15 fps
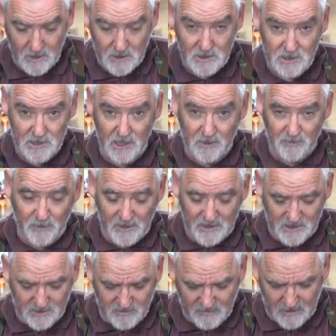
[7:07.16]
6
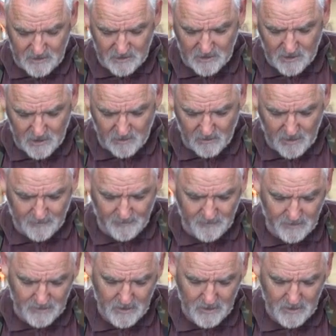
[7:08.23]
pieces ready to glue up.